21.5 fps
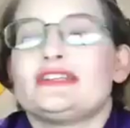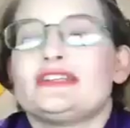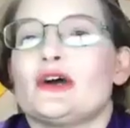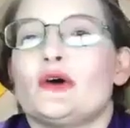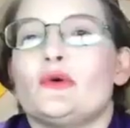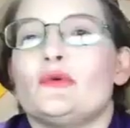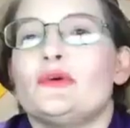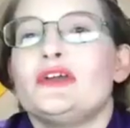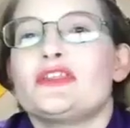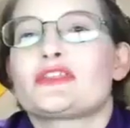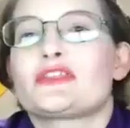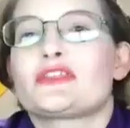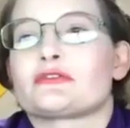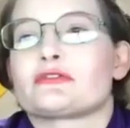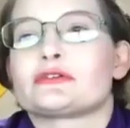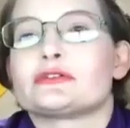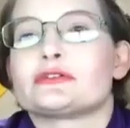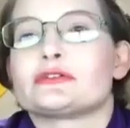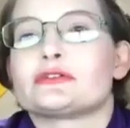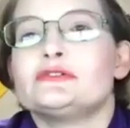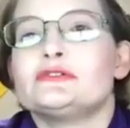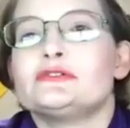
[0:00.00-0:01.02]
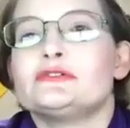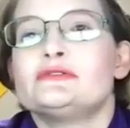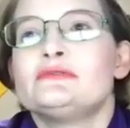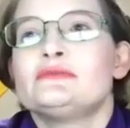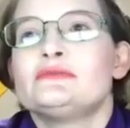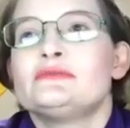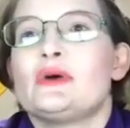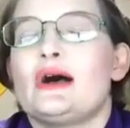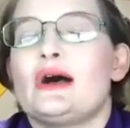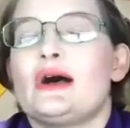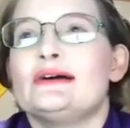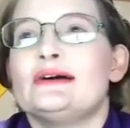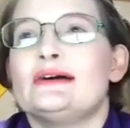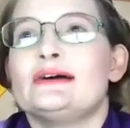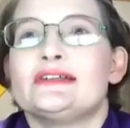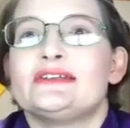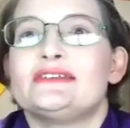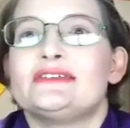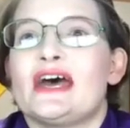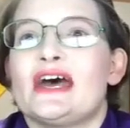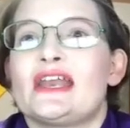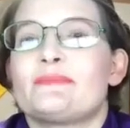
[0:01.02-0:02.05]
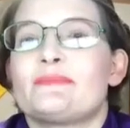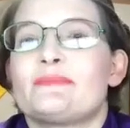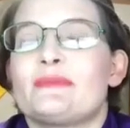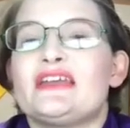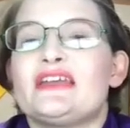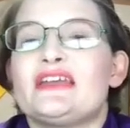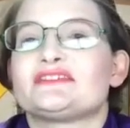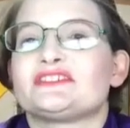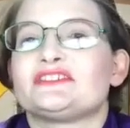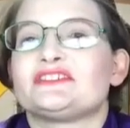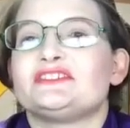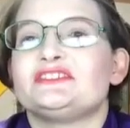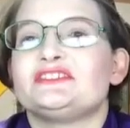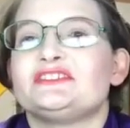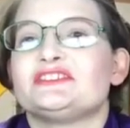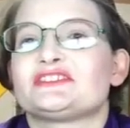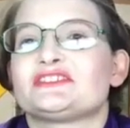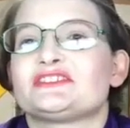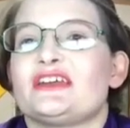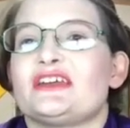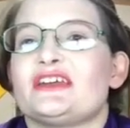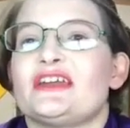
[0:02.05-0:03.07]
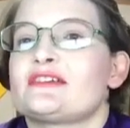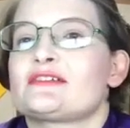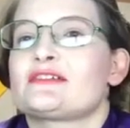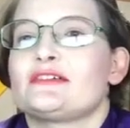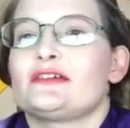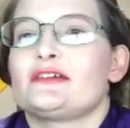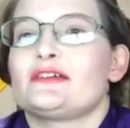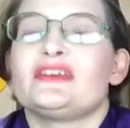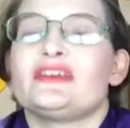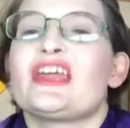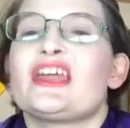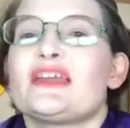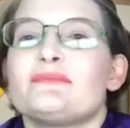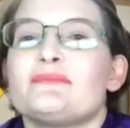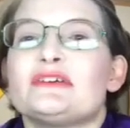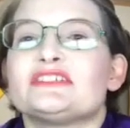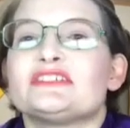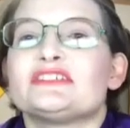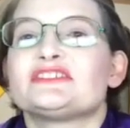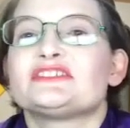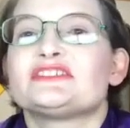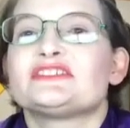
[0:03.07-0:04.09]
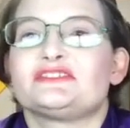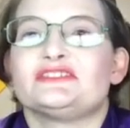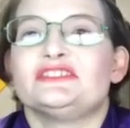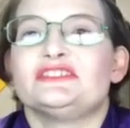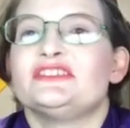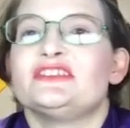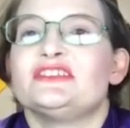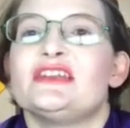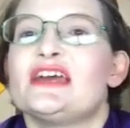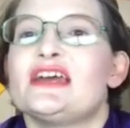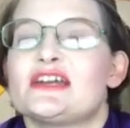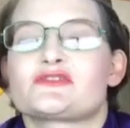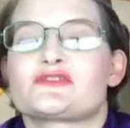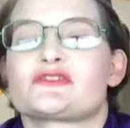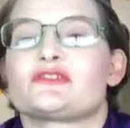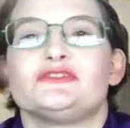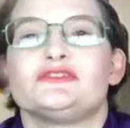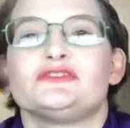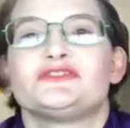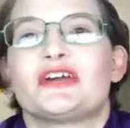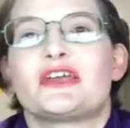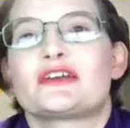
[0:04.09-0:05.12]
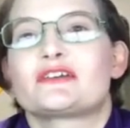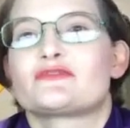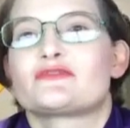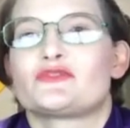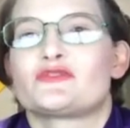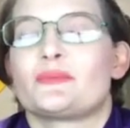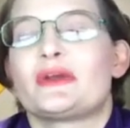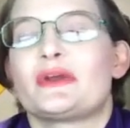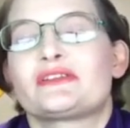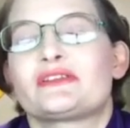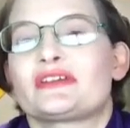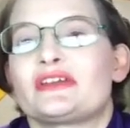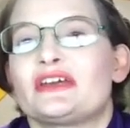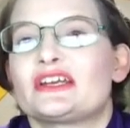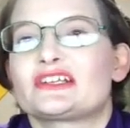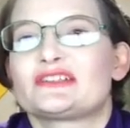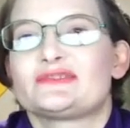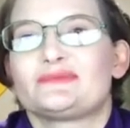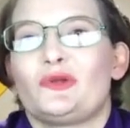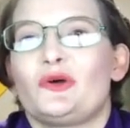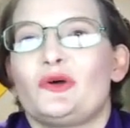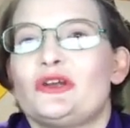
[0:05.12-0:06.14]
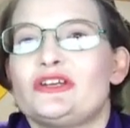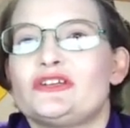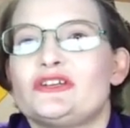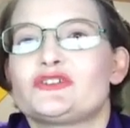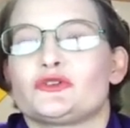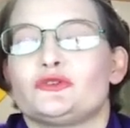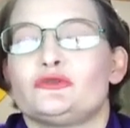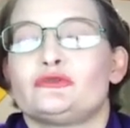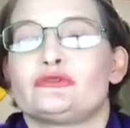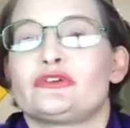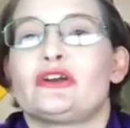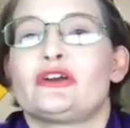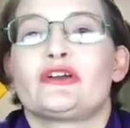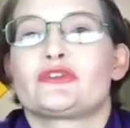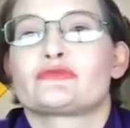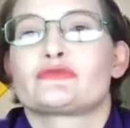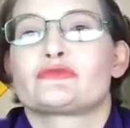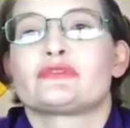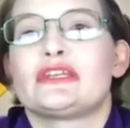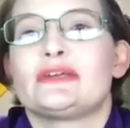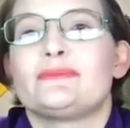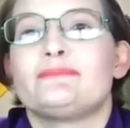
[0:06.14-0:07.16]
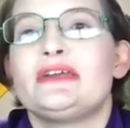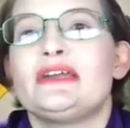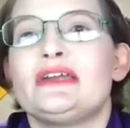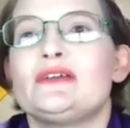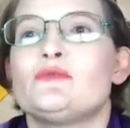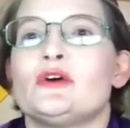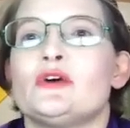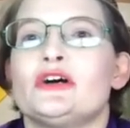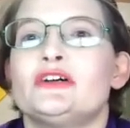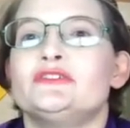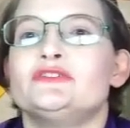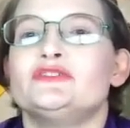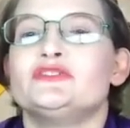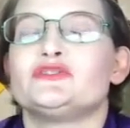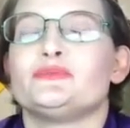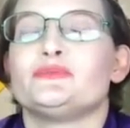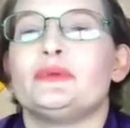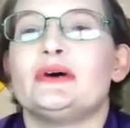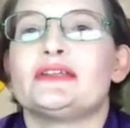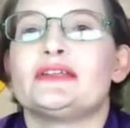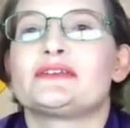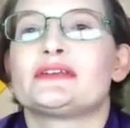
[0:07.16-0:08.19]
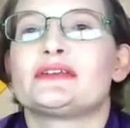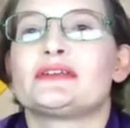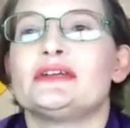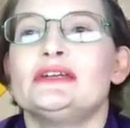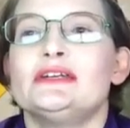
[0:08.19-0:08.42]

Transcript: going through databases like NamUs and the National Center for Missing and Exploited Children are the really big ones, but